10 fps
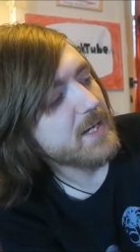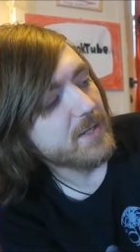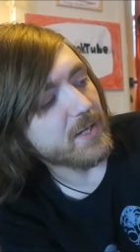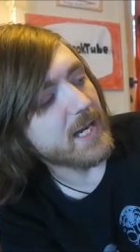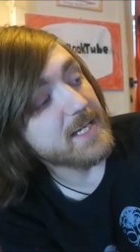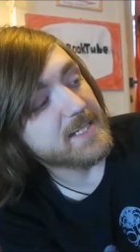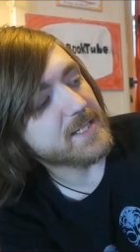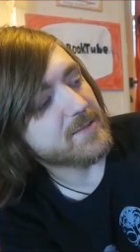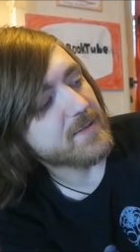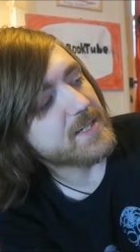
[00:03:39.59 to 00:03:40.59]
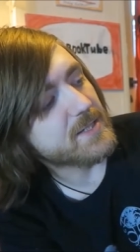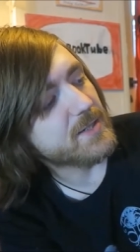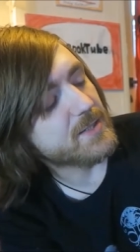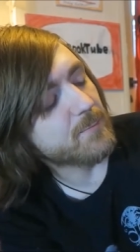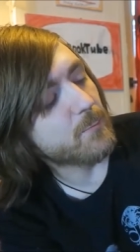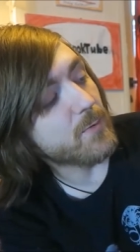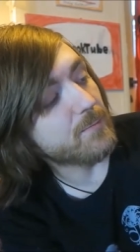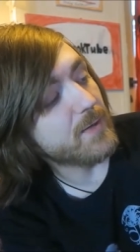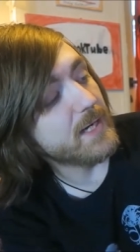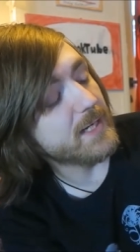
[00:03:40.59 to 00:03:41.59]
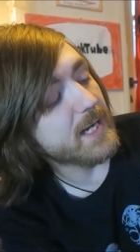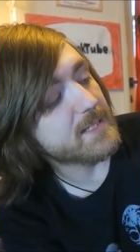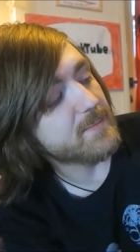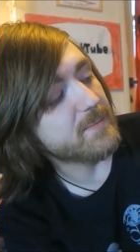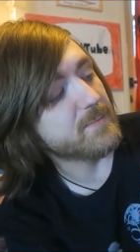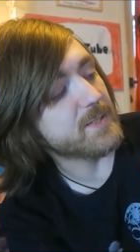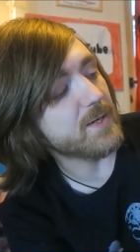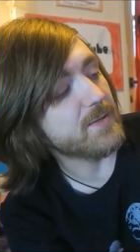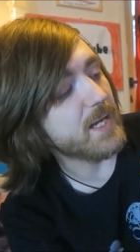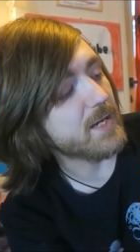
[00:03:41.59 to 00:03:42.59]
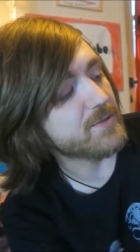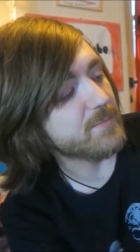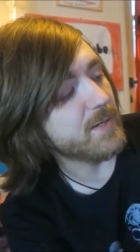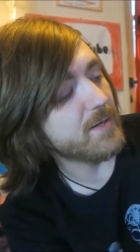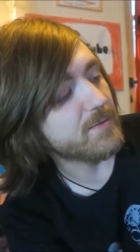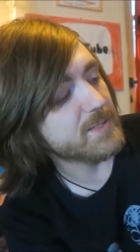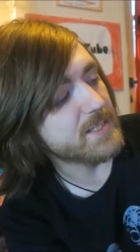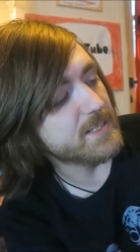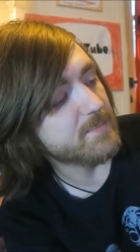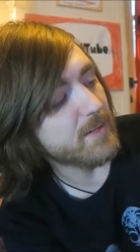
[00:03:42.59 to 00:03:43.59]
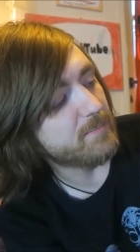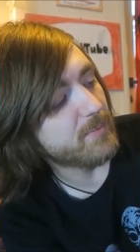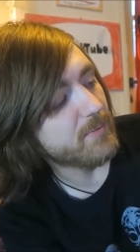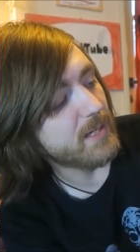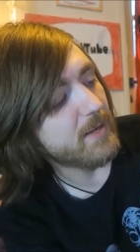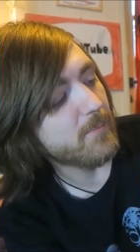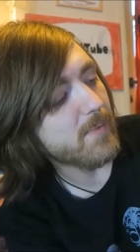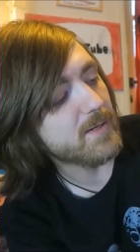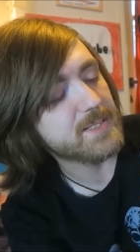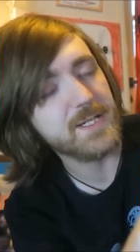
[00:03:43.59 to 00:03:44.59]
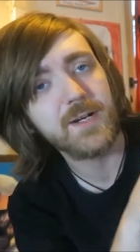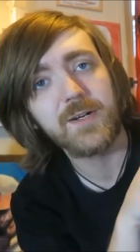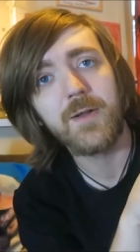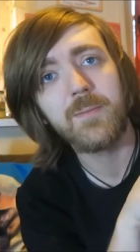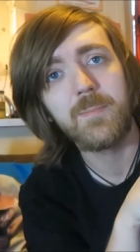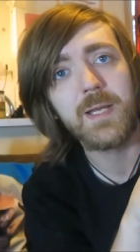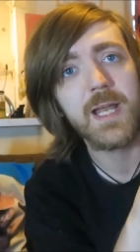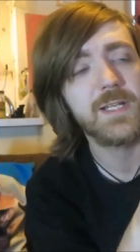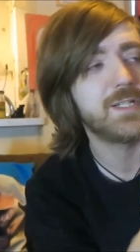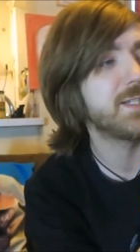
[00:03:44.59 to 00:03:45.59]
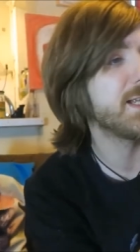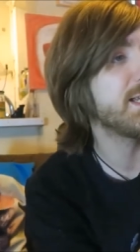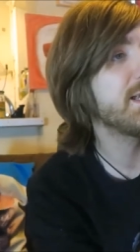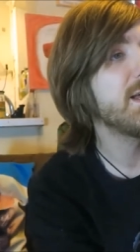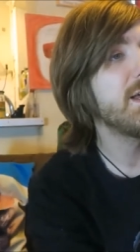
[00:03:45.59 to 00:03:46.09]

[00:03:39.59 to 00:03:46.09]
The latest research on what really gets people to go the extra miles. This is by Paul L. Marciano, PhD.